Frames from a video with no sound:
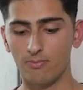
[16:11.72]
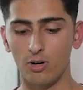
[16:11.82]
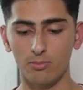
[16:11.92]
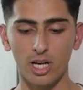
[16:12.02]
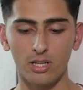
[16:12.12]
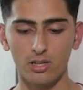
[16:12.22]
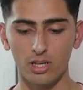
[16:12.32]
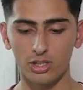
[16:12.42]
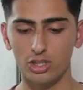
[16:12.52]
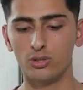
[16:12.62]
from
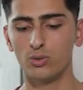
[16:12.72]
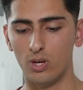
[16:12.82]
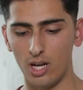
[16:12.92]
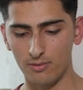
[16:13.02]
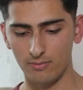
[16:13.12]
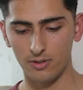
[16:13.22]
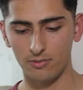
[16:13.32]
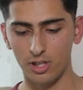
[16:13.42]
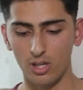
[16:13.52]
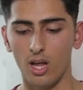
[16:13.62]
9:30 to
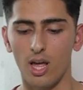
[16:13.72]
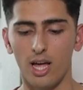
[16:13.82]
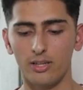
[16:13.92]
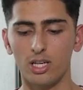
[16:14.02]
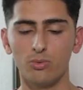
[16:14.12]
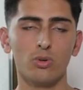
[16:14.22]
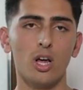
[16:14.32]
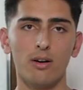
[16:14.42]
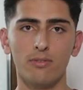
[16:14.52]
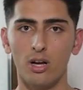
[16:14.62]
11:15, and then we
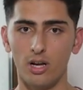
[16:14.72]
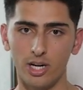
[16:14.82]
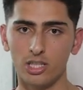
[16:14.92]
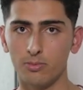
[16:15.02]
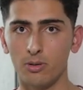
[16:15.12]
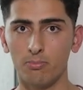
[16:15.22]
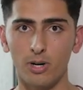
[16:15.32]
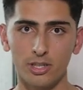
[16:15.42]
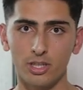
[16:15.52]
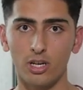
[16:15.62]
would have our anatomy
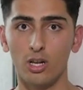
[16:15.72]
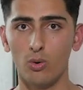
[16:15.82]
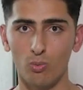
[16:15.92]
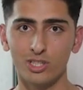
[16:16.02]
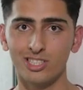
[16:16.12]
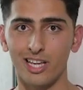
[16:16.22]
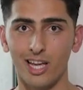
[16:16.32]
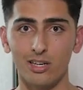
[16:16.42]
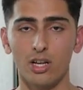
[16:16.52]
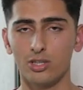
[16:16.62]
practical once
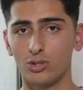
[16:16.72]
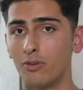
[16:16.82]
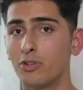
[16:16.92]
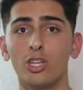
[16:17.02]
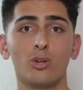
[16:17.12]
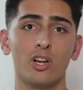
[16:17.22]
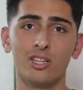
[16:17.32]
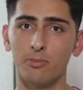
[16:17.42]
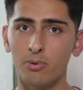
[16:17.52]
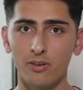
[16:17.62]
again. So everything you
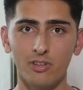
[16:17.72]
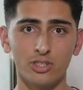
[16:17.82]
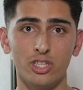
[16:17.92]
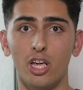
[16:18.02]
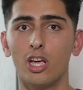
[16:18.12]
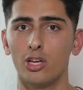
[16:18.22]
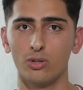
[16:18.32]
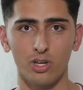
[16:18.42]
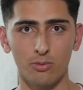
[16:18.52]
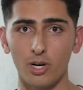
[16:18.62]
learned the previous day,
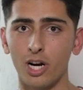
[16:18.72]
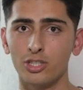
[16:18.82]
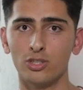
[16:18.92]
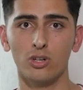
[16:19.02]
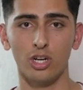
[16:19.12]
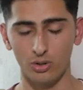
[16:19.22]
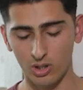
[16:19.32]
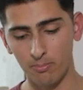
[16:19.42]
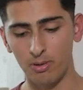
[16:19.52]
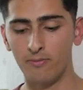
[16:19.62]
you can practice on and you
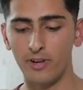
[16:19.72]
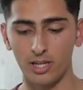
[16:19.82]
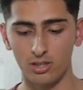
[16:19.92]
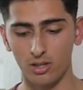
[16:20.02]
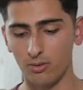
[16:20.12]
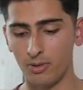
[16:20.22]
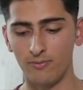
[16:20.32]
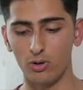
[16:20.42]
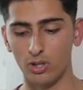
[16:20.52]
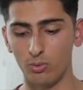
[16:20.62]
can perfect
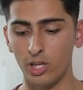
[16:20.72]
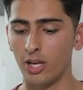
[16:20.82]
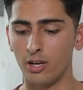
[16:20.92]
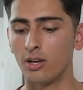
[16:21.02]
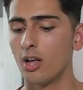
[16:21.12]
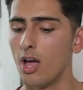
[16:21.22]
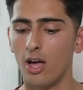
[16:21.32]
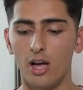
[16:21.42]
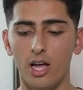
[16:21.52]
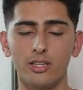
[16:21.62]
before the weekend.
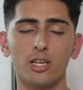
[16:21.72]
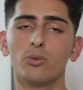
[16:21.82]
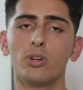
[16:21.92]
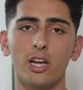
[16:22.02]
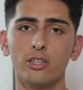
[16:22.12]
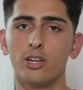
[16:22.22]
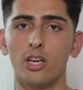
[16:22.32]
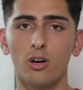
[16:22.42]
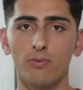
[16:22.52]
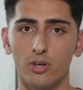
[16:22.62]
And then we would end the
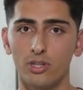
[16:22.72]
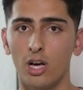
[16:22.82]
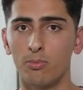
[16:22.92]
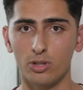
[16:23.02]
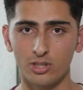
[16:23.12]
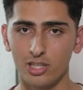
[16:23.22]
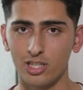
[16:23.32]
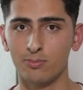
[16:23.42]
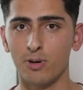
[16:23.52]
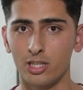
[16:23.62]
day off with a
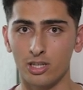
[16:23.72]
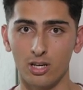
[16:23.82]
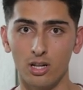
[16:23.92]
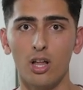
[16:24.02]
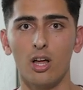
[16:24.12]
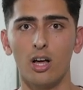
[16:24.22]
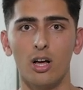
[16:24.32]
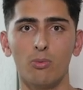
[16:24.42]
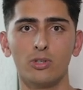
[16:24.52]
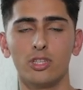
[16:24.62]
prosthetics practical
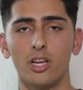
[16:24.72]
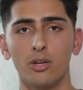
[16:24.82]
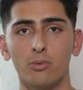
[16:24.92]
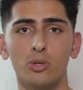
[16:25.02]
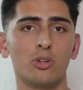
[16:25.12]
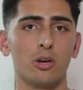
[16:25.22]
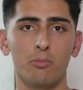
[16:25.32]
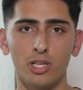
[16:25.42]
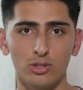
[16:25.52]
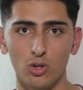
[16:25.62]
once again, where you
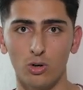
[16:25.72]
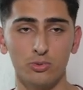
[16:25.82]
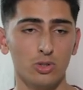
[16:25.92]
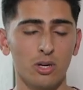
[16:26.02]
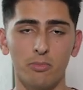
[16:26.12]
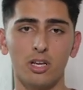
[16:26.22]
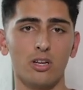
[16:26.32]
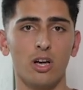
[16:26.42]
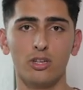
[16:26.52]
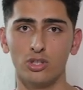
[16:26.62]
can make soaps, you can
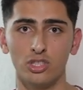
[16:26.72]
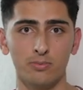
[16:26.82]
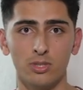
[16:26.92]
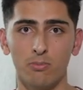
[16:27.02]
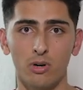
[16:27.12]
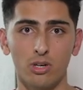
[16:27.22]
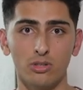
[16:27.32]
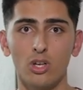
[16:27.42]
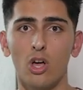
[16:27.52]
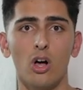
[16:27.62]
make your gypsum
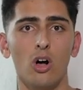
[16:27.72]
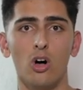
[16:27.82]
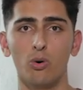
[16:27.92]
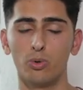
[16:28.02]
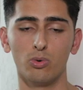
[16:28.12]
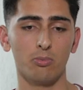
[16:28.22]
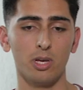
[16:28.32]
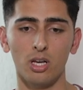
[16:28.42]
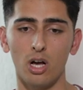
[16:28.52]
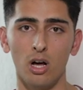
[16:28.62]
models, or we would
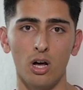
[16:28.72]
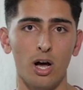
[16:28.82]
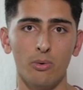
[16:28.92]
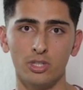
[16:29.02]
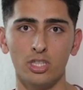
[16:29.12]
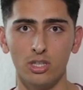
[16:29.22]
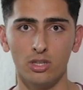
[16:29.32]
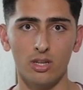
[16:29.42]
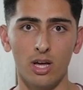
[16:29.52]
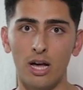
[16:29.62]
make our
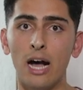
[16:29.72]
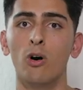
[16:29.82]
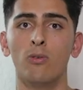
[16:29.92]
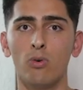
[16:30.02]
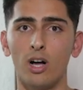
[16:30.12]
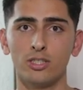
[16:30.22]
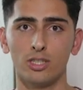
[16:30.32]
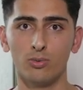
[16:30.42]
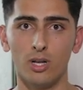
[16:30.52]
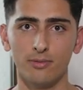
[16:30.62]
teeth out of
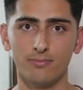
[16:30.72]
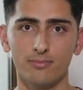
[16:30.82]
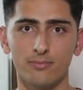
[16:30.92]
wax as well.